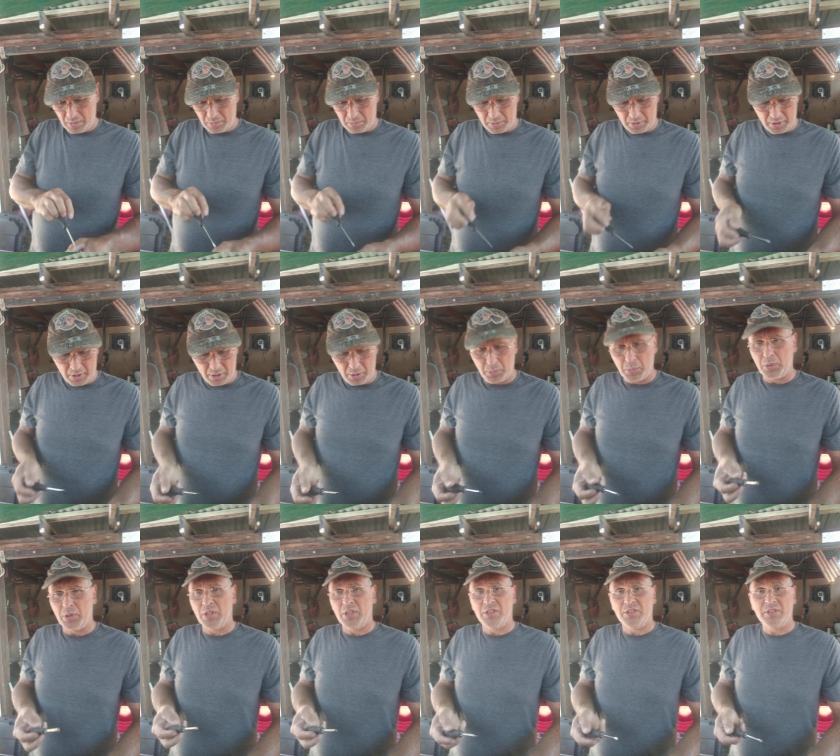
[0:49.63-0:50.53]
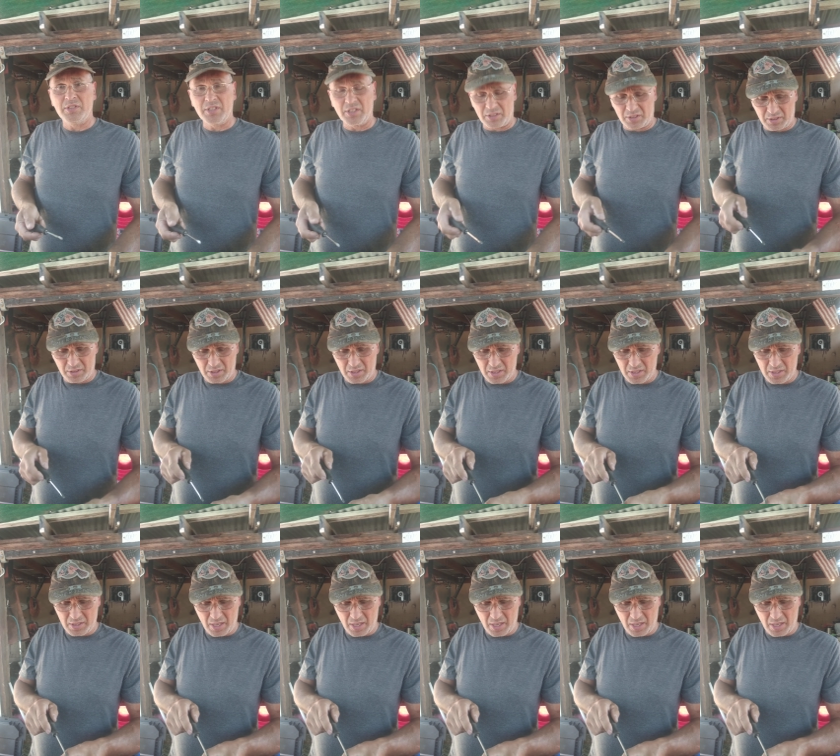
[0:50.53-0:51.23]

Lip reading: when he was 16,